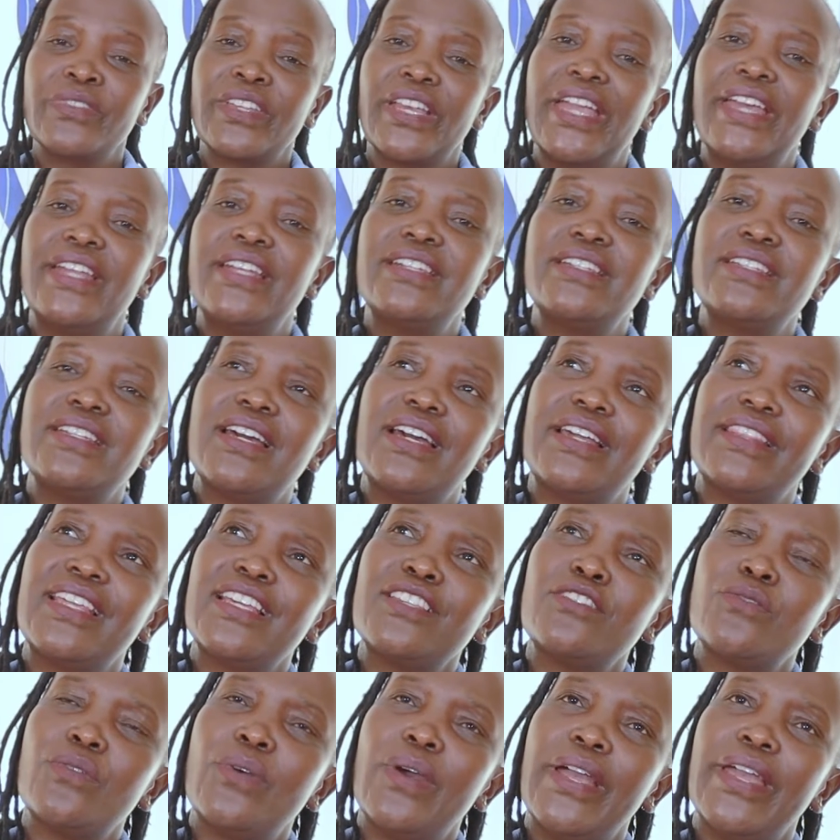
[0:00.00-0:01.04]
And
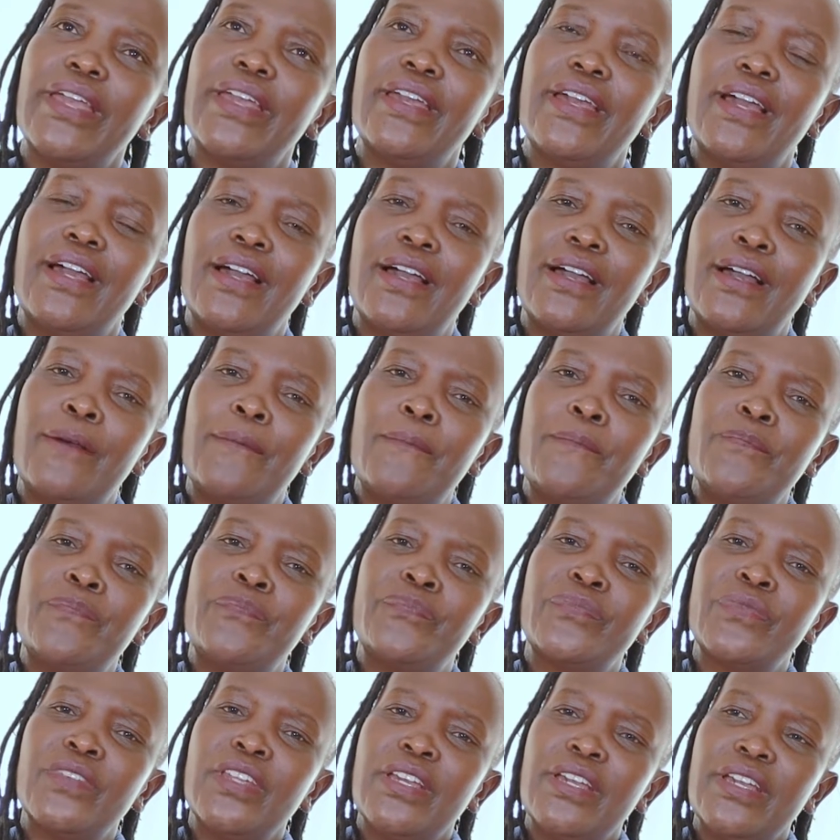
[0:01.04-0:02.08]
that's
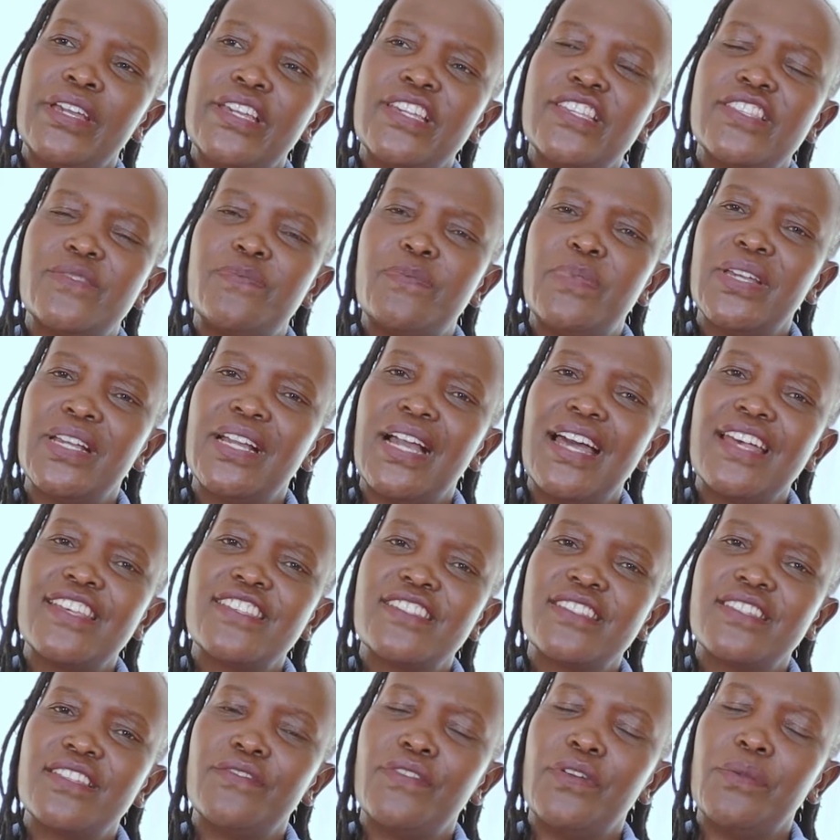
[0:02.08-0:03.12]
why he's being
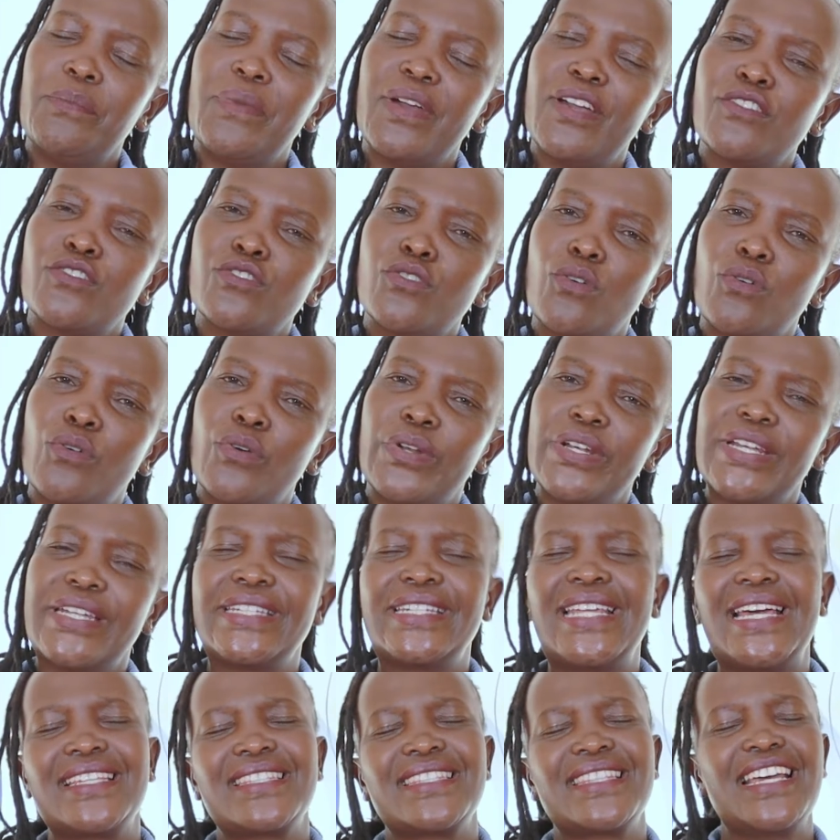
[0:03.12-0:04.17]
asked even by Osogo,
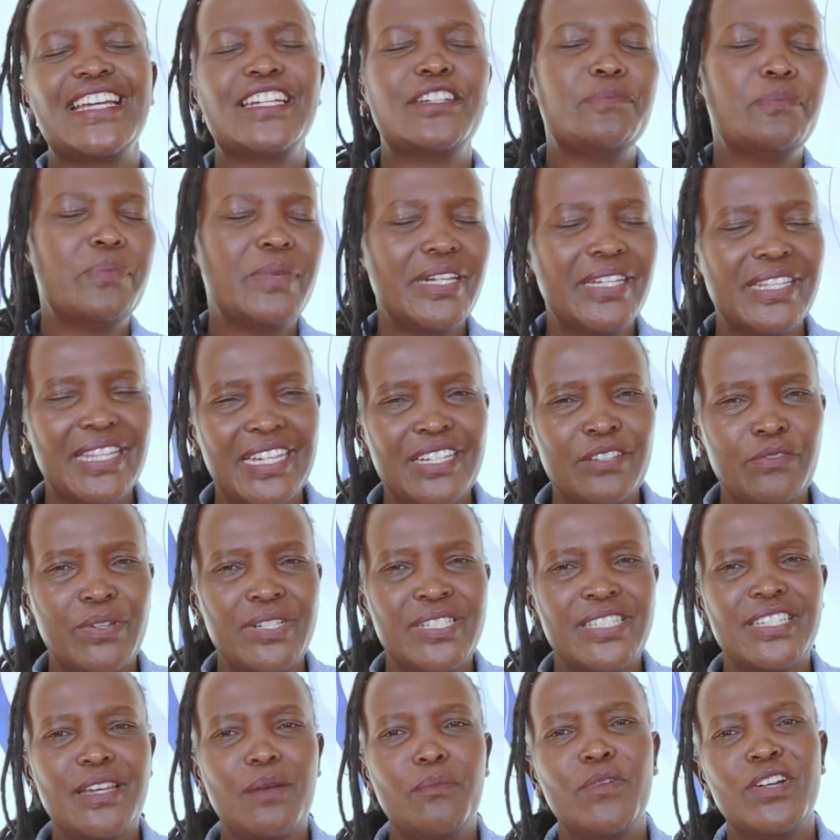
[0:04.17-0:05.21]
does that mean that
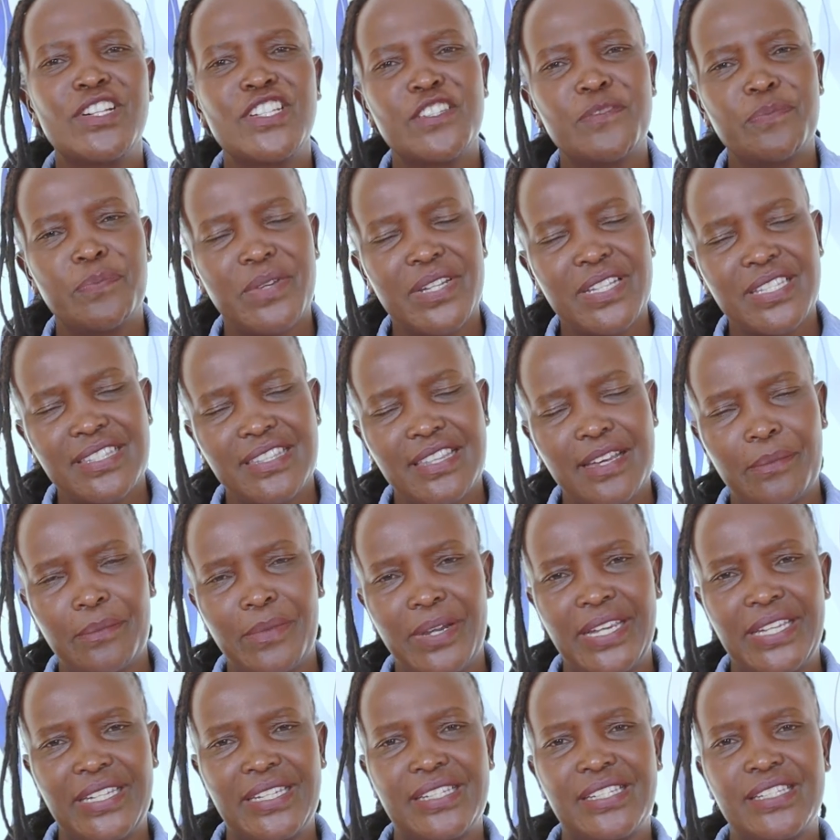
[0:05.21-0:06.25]
when someone speaks their
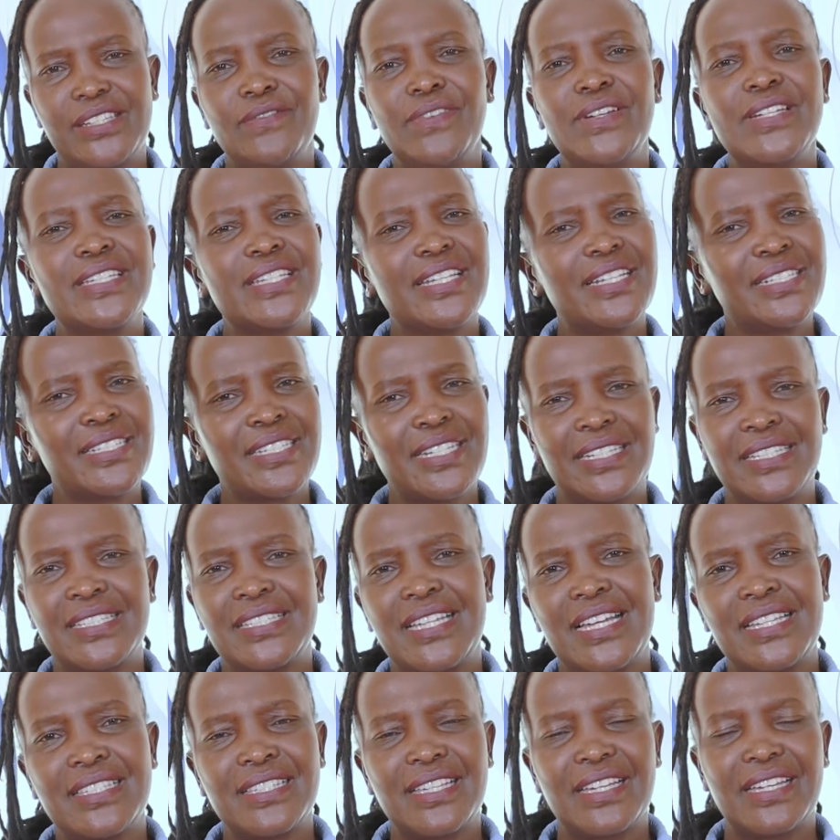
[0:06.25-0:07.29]
mind, even Telltale is
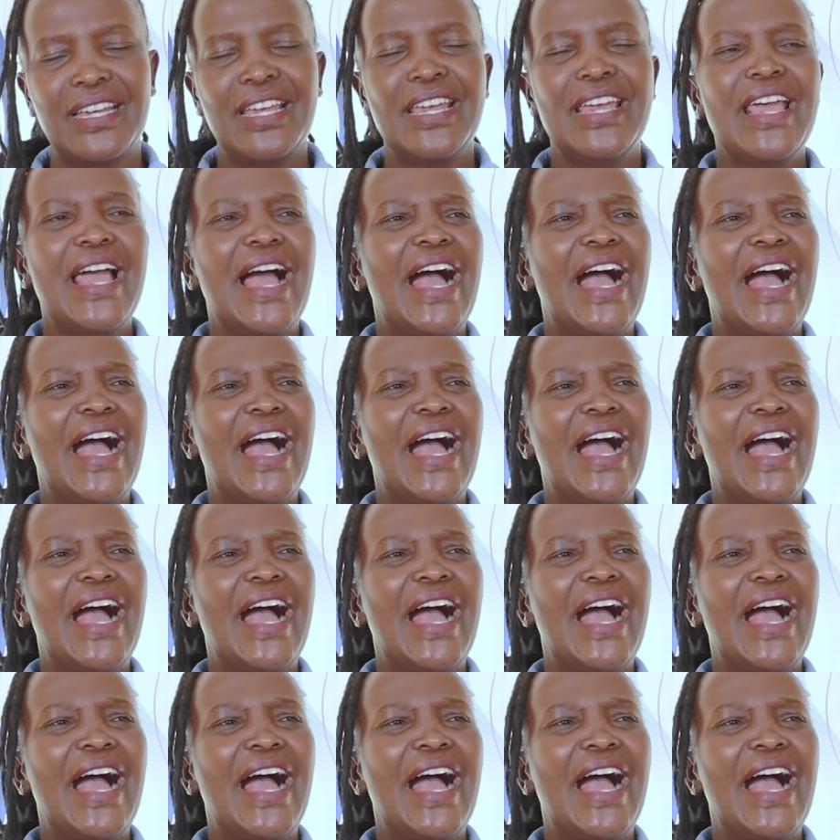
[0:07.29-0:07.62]
asking,